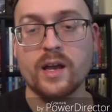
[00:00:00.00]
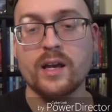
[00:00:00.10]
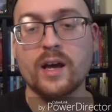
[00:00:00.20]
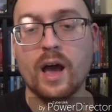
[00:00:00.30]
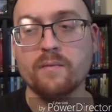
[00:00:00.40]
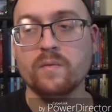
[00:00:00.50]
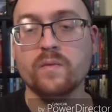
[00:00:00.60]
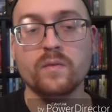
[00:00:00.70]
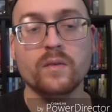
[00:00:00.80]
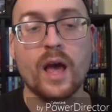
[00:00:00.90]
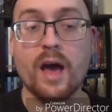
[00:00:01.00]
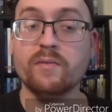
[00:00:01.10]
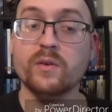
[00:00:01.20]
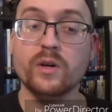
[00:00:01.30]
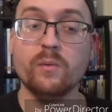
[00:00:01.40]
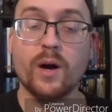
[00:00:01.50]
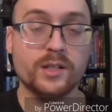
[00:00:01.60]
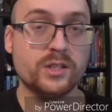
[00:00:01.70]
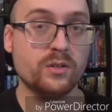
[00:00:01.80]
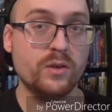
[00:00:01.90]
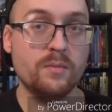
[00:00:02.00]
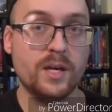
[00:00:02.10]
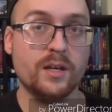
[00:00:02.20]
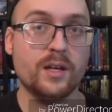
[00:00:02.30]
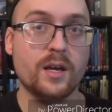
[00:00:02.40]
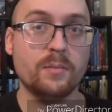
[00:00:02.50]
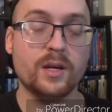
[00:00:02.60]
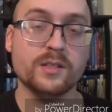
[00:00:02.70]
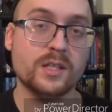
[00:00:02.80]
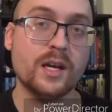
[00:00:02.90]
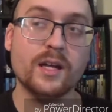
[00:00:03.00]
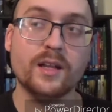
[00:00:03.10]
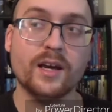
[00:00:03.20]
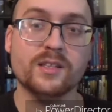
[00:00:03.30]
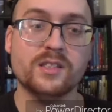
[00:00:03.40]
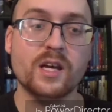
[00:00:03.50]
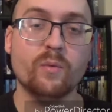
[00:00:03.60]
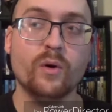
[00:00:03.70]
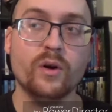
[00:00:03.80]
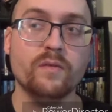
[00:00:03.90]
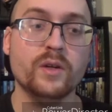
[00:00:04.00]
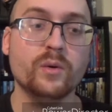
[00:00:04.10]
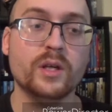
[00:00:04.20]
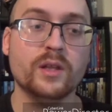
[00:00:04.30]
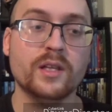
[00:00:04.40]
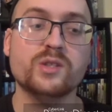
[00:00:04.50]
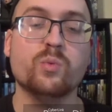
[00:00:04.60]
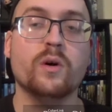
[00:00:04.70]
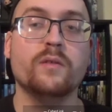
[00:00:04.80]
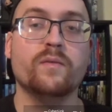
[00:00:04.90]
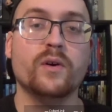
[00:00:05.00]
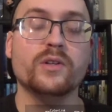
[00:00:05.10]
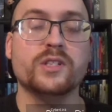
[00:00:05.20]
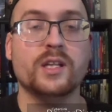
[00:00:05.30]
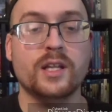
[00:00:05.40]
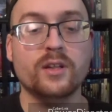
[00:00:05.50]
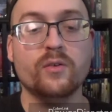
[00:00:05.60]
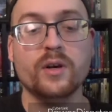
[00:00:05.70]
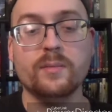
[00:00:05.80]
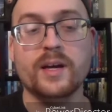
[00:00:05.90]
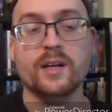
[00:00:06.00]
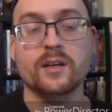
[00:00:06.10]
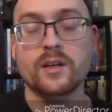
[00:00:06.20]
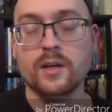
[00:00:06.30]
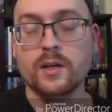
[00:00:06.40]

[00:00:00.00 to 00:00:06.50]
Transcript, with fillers: And I haven't rewatched the remake yet because again, like I said, we're reviewing this one first and then the remake.